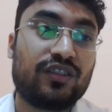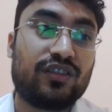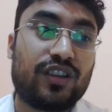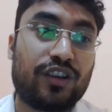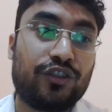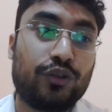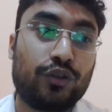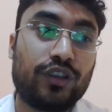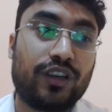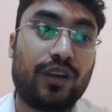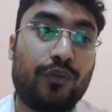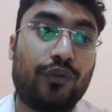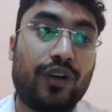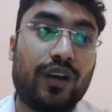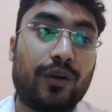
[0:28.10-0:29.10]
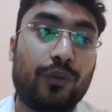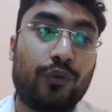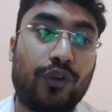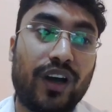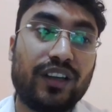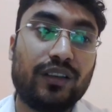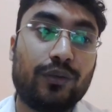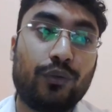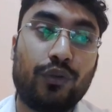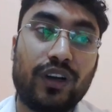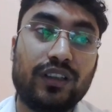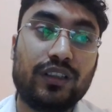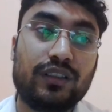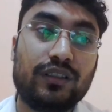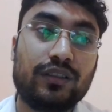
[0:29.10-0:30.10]
statutory
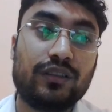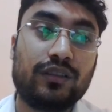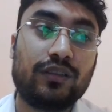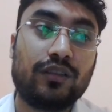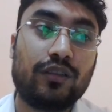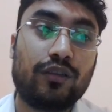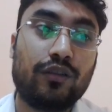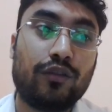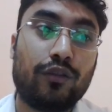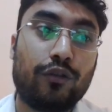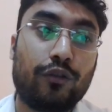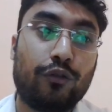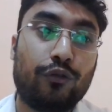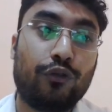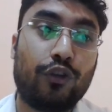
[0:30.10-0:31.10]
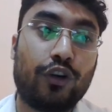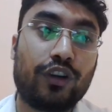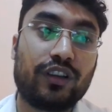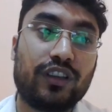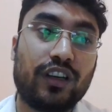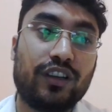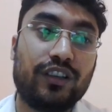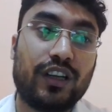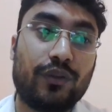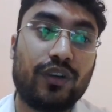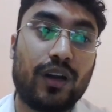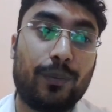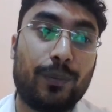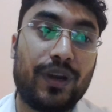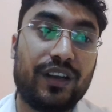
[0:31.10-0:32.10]
fund for the
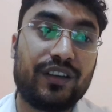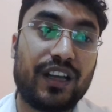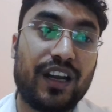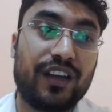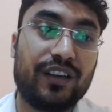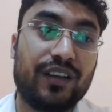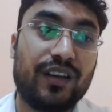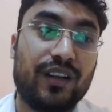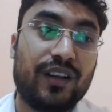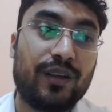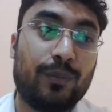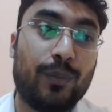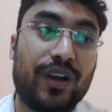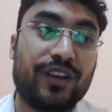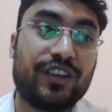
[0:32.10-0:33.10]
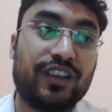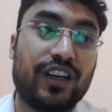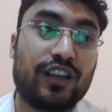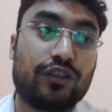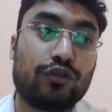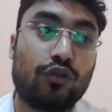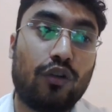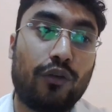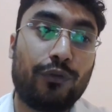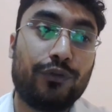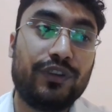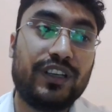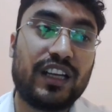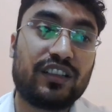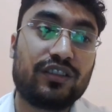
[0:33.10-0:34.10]
development and maintenance of
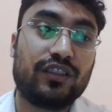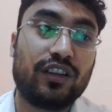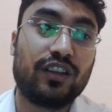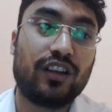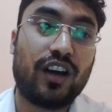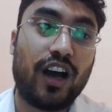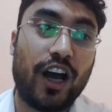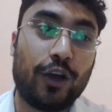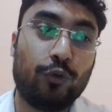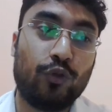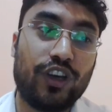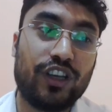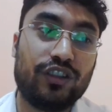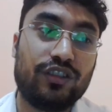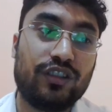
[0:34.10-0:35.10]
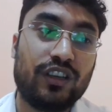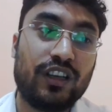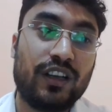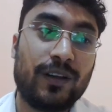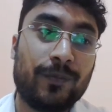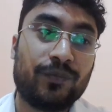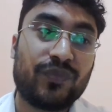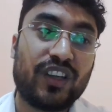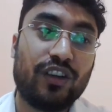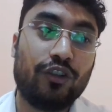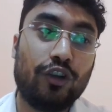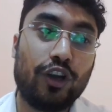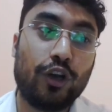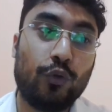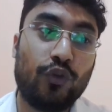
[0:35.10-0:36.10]
national highways,
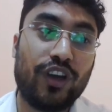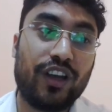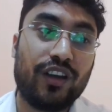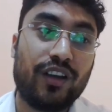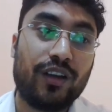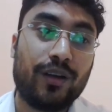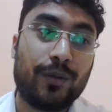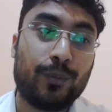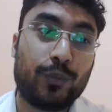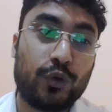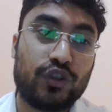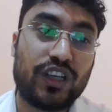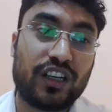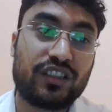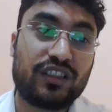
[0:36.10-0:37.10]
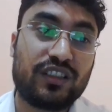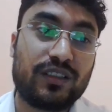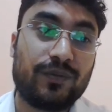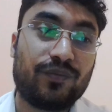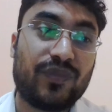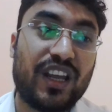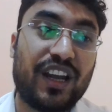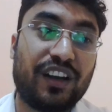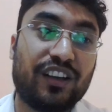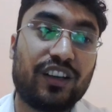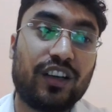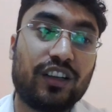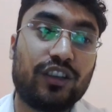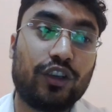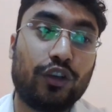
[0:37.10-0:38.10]
railway projects, and
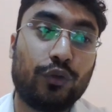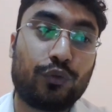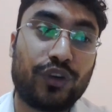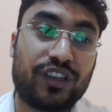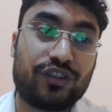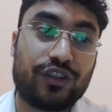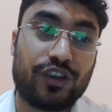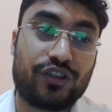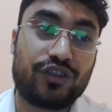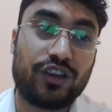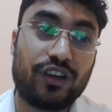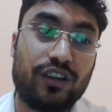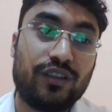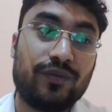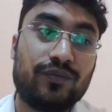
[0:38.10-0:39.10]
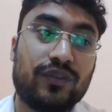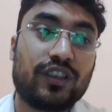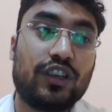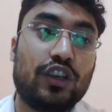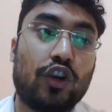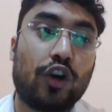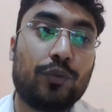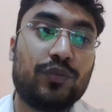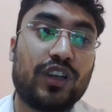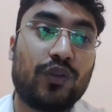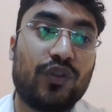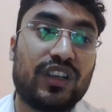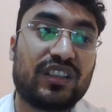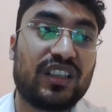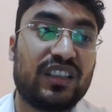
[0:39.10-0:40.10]
other infrastructure. Key
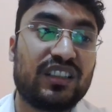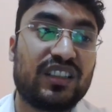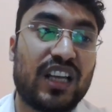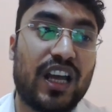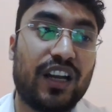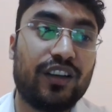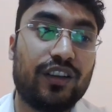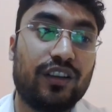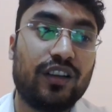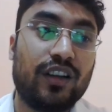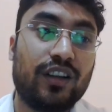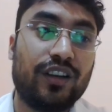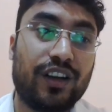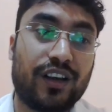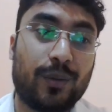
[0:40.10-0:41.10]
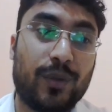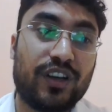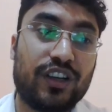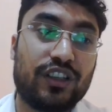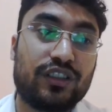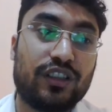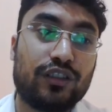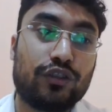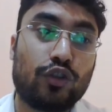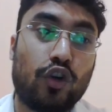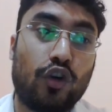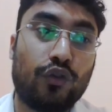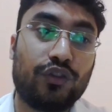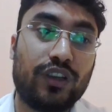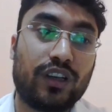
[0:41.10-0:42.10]
observations and recommendations
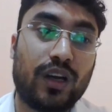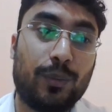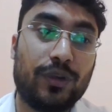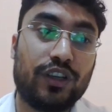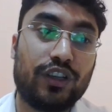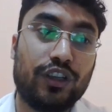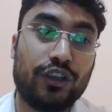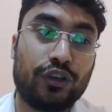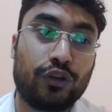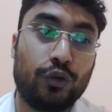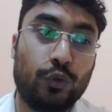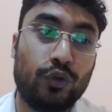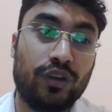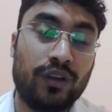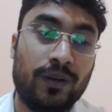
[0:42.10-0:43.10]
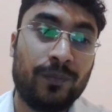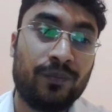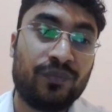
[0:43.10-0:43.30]
of the committee include